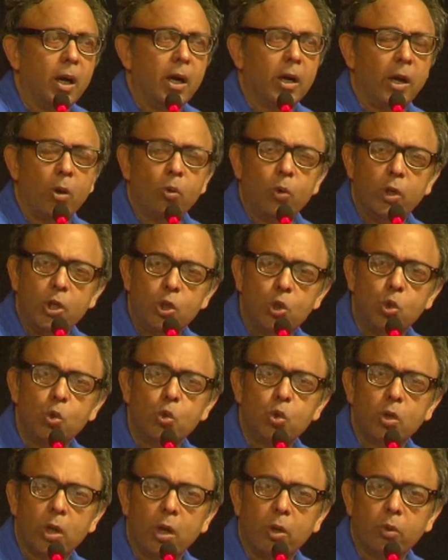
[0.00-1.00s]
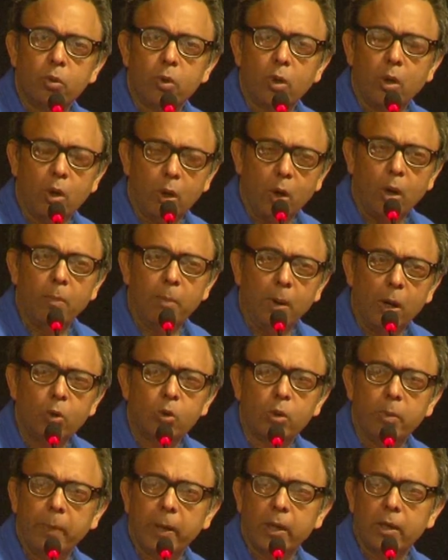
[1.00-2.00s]
around issues
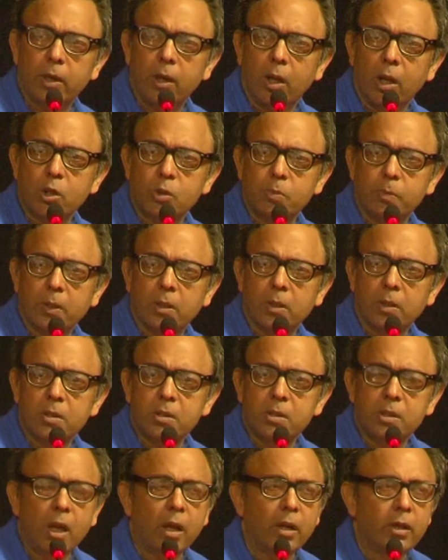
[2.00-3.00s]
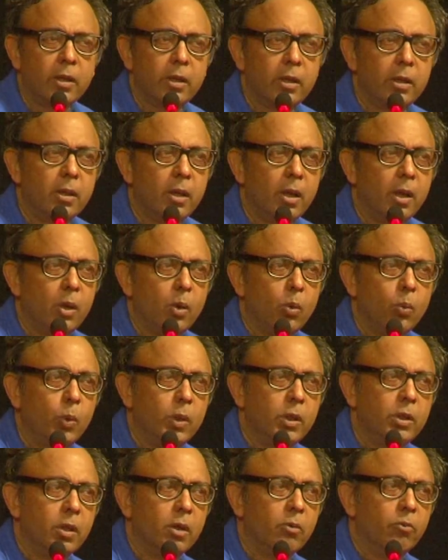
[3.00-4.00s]
about the mental hospitals started
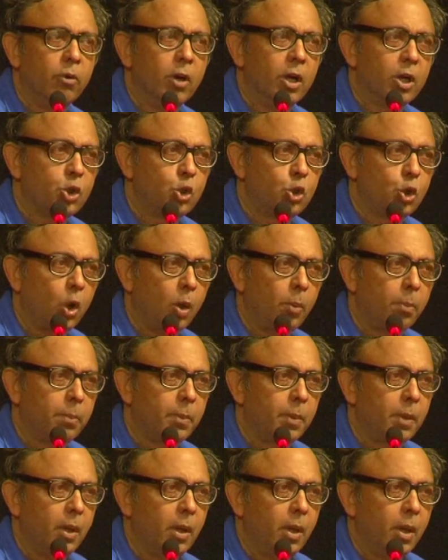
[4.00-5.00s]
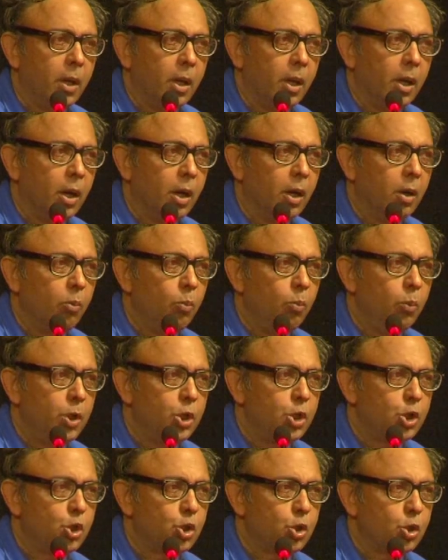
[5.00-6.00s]
with a workshop
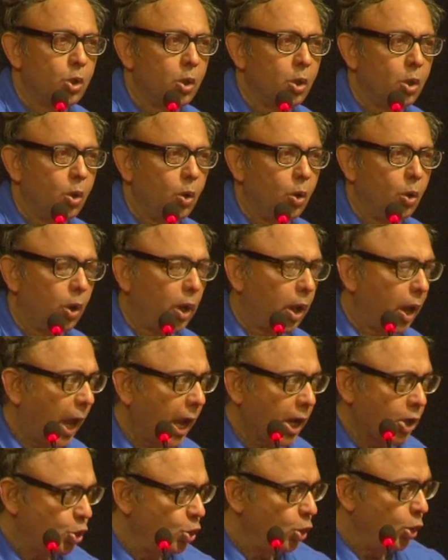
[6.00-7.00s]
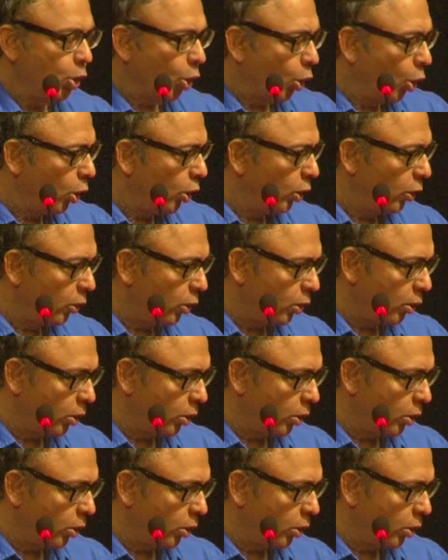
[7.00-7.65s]
which actually all